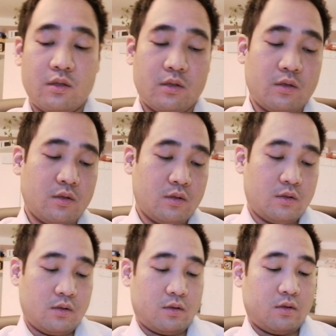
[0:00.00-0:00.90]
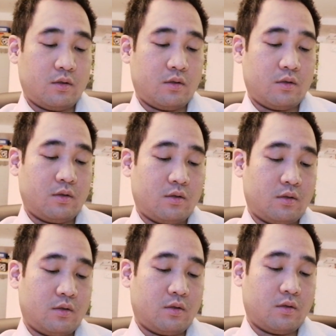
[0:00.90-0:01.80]

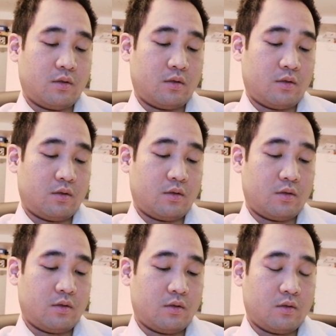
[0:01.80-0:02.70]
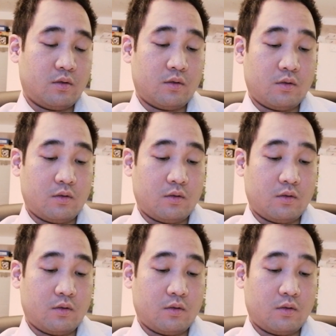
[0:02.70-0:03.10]
Nobody speaks.